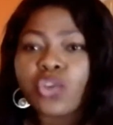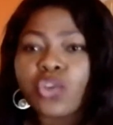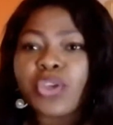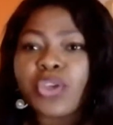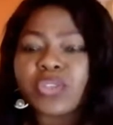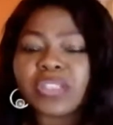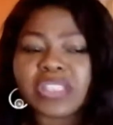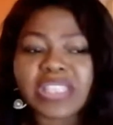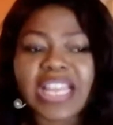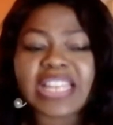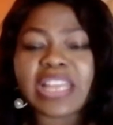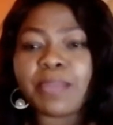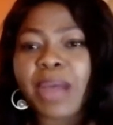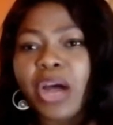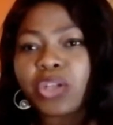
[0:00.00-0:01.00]
So when you
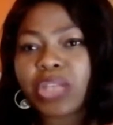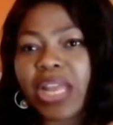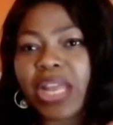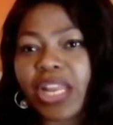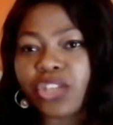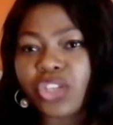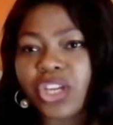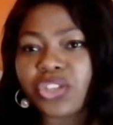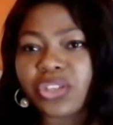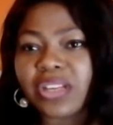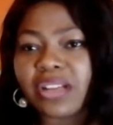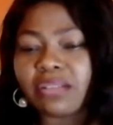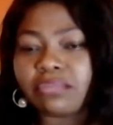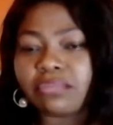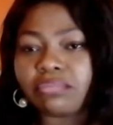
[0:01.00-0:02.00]
send them out an
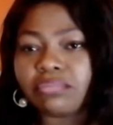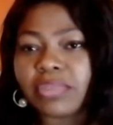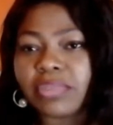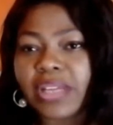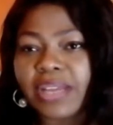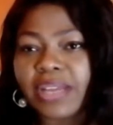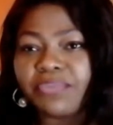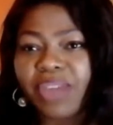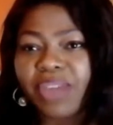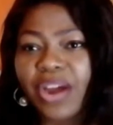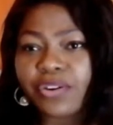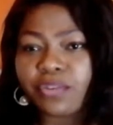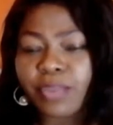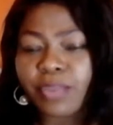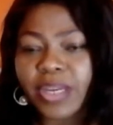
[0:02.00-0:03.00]
educational
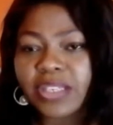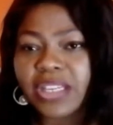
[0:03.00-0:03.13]
environment,